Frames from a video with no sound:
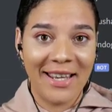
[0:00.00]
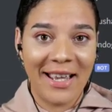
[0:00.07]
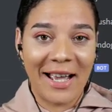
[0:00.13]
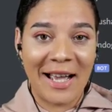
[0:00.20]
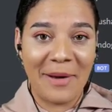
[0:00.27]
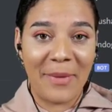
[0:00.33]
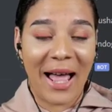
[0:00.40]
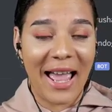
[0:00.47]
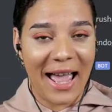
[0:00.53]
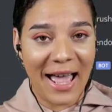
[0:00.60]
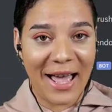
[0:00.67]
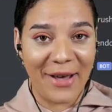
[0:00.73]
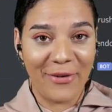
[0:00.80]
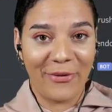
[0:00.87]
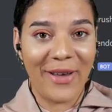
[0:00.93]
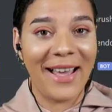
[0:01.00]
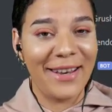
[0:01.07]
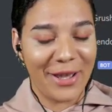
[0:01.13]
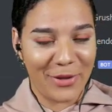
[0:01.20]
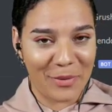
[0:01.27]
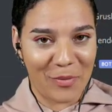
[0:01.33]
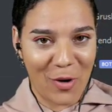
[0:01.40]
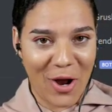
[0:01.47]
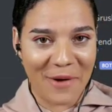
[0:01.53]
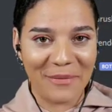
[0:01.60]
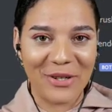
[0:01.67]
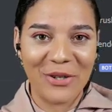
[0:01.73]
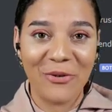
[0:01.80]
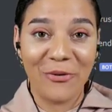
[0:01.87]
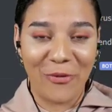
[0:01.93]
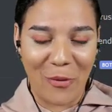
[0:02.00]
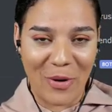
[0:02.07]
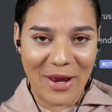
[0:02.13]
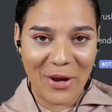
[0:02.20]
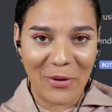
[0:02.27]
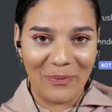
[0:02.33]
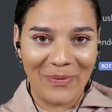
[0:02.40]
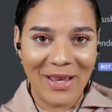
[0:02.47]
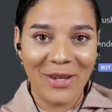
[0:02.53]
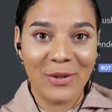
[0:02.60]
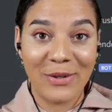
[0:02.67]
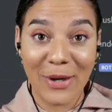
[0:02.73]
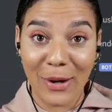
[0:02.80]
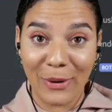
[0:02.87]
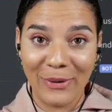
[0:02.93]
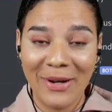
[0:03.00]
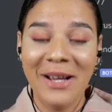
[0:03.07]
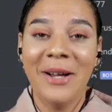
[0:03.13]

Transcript: um, I have another prompt for you. So